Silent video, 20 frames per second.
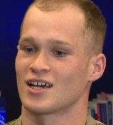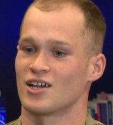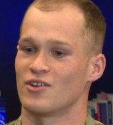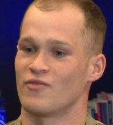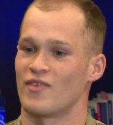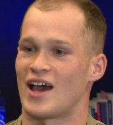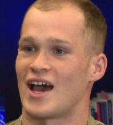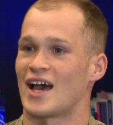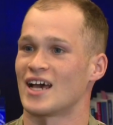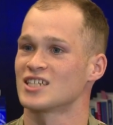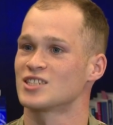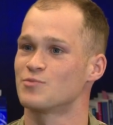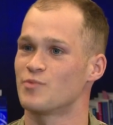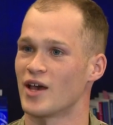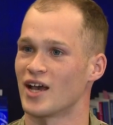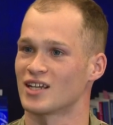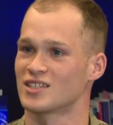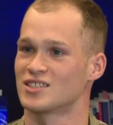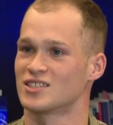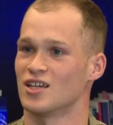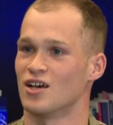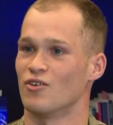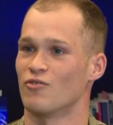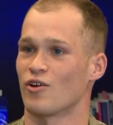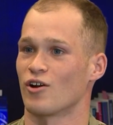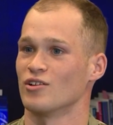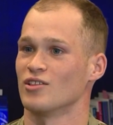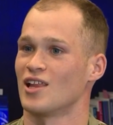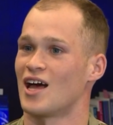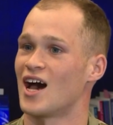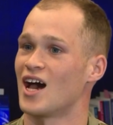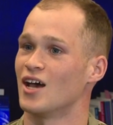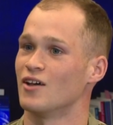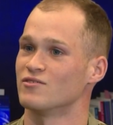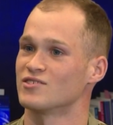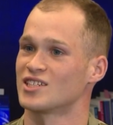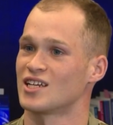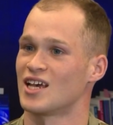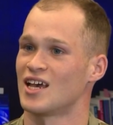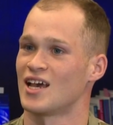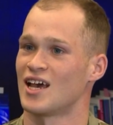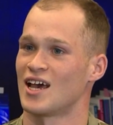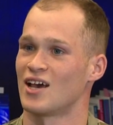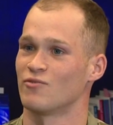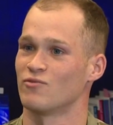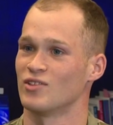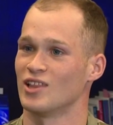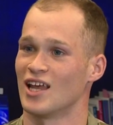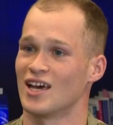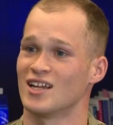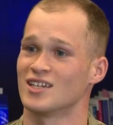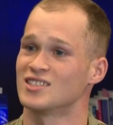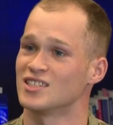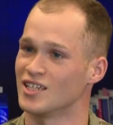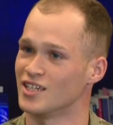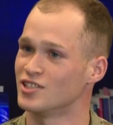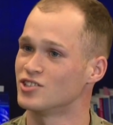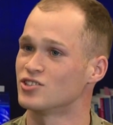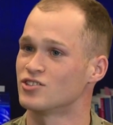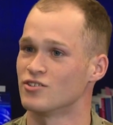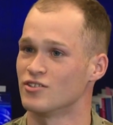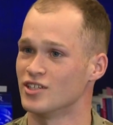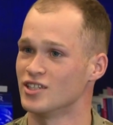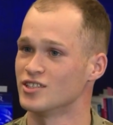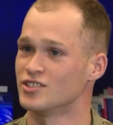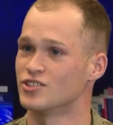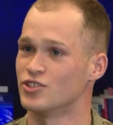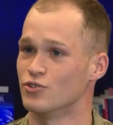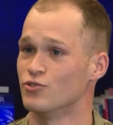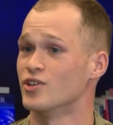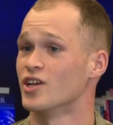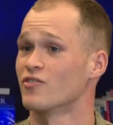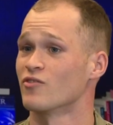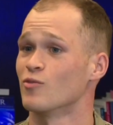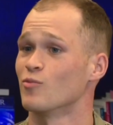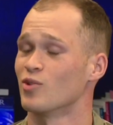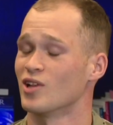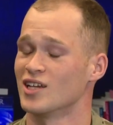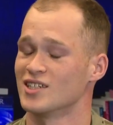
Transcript: kind of aspects of our lives have led us each to these two different